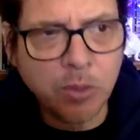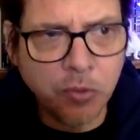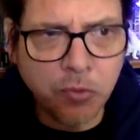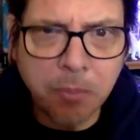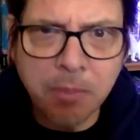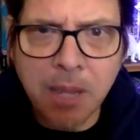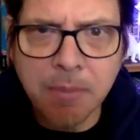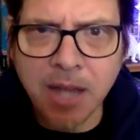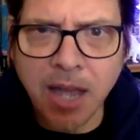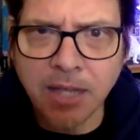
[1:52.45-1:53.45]
So, sometime
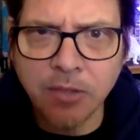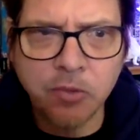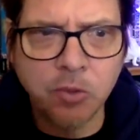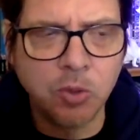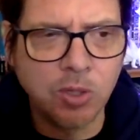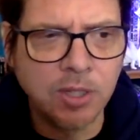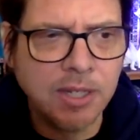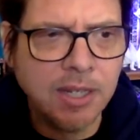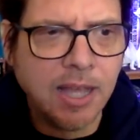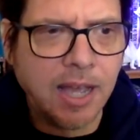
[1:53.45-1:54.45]
in high school,
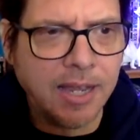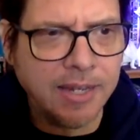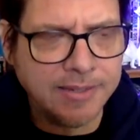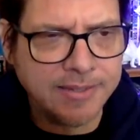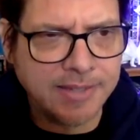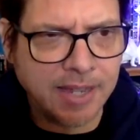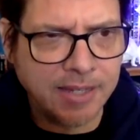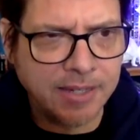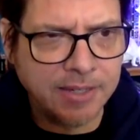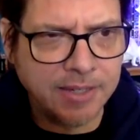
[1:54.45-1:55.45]
I
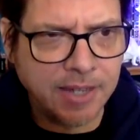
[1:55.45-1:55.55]
decided